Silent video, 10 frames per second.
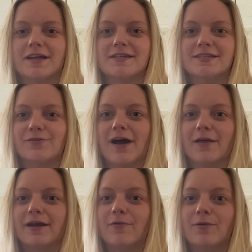kind of sitting around
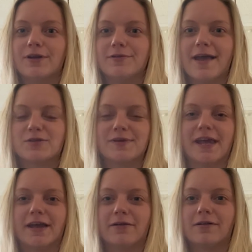like, hey, what do we do next? We
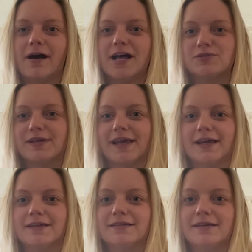can't go to class. We
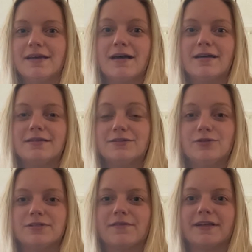can't
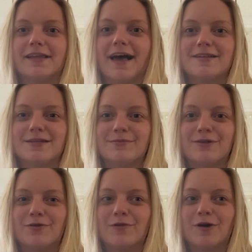do stuff like that. So I'm a
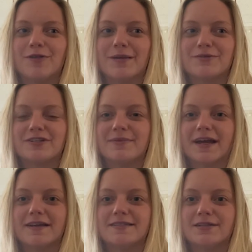little worried that I'm just going to be
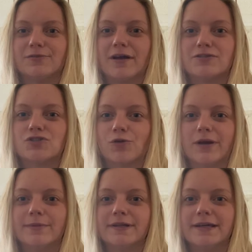kind of sitting around
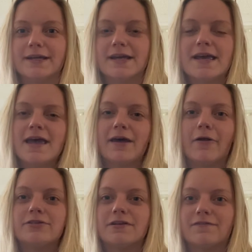scrambling. And
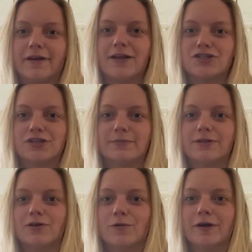also financially, I'm a
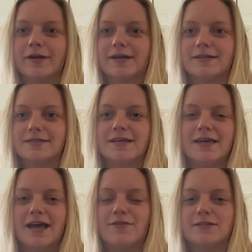little worried because
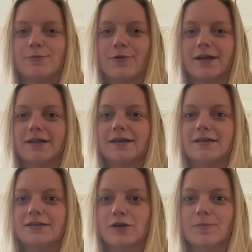at this point,
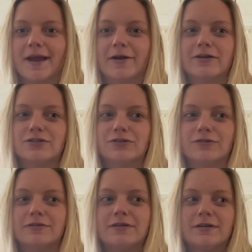your parents are